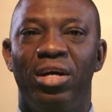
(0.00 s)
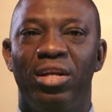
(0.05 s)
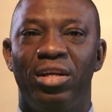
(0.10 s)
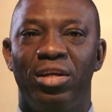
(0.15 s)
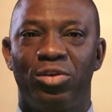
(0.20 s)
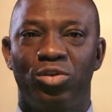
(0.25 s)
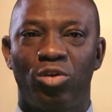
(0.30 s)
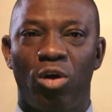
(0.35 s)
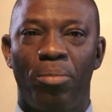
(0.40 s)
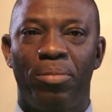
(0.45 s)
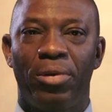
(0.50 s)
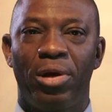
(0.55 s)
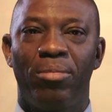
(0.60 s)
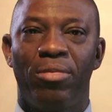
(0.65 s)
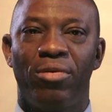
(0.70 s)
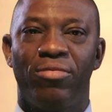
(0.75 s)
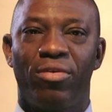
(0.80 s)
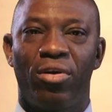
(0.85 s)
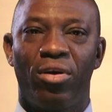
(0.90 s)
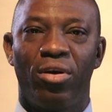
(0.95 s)
The topic
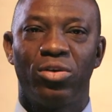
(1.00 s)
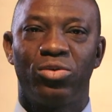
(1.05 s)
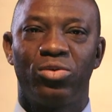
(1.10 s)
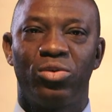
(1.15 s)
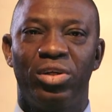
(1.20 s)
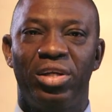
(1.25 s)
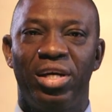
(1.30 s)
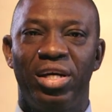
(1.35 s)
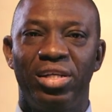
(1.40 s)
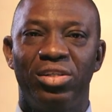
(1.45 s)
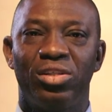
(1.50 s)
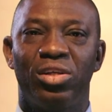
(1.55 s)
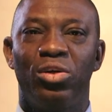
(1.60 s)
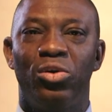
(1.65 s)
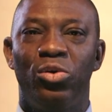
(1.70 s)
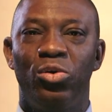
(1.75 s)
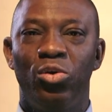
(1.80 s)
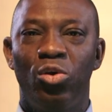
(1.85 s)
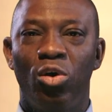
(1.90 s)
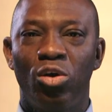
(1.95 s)
before us today is
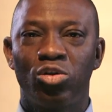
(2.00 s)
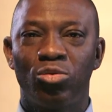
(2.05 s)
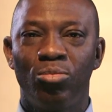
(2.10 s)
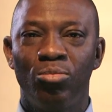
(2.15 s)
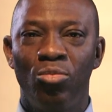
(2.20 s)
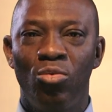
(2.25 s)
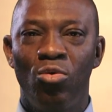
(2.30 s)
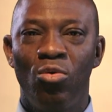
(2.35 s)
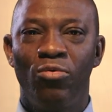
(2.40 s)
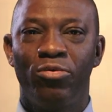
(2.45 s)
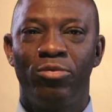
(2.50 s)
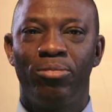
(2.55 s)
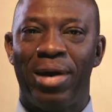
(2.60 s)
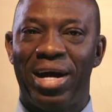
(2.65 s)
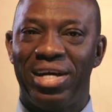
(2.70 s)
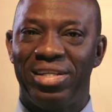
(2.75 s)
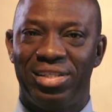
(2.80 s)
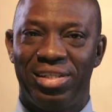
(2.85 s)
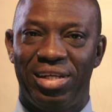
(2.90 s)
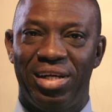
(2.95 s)
Not Moved by
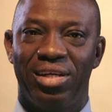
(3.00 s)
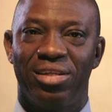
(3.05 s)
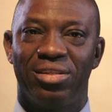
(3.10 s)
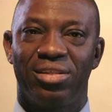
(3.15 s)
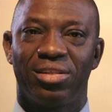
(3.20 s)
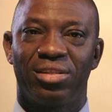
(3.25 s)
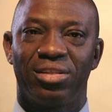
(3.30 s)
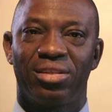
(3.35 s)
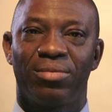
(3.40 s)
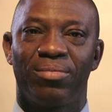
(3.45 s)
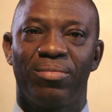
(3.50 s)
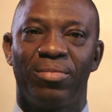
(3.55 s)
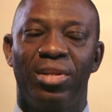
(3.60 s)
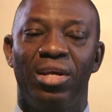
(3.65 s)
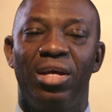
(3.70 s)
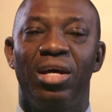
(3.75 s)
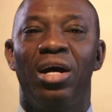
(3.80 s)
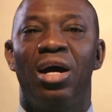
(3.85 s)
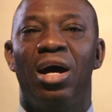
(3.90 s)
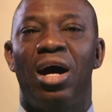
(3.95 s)
Tears.
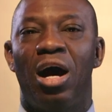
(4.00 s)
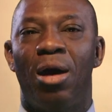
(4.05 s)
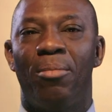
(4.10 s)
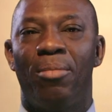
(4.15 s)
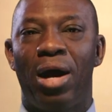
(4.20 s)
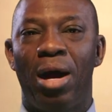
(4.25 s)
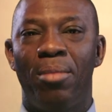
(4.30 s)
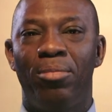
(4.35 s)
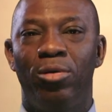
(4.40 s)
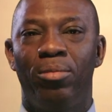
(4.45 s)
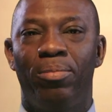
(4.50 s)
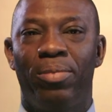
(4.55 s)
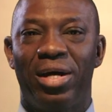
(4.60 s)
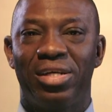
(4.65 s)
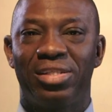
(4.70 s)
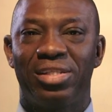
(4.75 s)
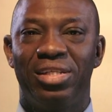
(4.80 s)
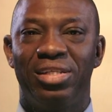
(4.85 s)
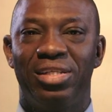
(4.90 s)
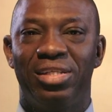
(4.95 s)
Our Bible
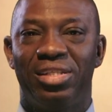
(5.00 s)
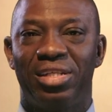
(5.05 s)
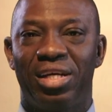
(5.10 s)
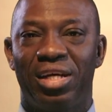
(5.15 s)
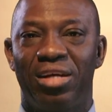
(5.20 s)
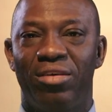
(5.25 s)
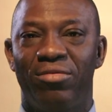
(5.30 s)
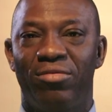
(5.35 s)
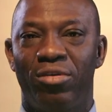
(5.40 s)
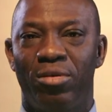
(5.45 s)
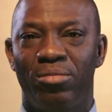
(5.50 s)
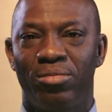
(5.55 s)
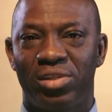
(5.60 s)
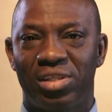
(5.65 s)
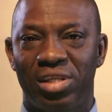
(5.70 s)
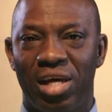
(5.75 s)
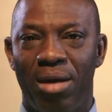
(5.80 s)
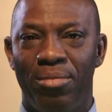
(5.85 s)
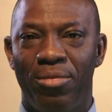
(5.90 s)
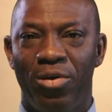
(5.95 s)
passage is taken from
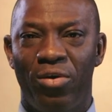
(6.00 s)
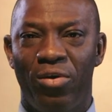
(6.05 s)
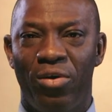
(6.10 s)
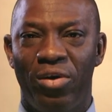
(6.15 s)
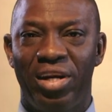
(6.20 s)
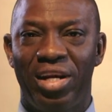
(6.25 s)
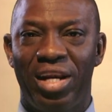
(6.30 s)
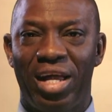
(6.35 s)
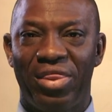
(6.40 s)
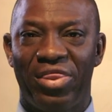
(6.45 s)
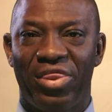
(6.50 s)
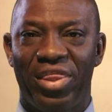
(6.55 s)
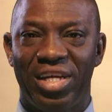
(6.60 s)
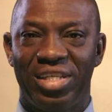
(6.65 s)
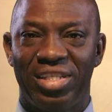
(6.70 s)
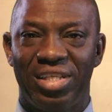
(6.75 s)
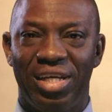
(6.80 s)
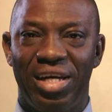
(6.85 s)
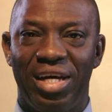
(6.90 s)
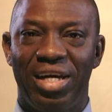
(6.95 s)
Psalm
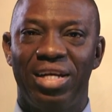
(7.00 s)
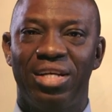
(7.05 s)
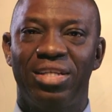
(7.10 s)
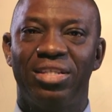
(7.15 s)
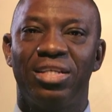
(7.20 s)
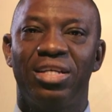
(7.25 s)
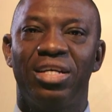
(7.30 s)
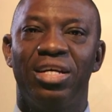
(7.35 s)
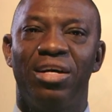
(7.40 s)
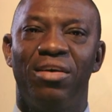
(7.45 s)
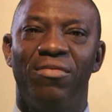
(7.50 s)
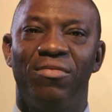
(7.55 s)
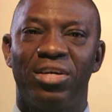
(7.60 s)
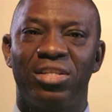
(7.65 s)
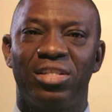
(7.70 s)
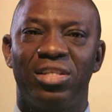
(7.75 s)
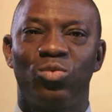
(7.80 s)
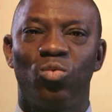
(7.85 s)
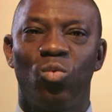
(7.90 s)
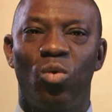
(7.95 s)
138,
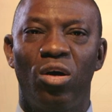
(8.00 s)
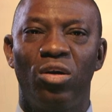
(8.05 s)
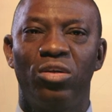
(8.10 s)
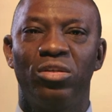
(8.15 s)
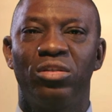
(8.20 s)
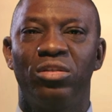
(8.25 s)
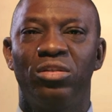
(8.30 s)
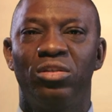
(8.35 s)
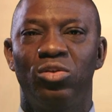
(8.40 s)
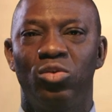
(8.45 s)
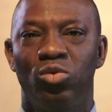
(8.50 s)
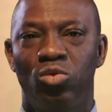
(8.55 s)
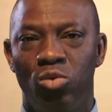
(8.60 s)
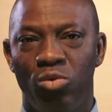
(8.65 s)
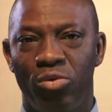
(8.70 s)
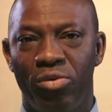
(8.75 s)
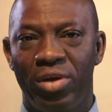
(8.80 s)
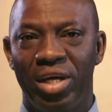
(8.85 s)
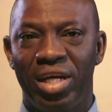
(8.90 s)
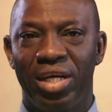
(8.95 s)
verses 1 to
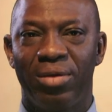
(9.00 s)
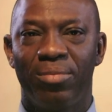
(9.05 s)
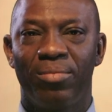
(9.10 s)
3.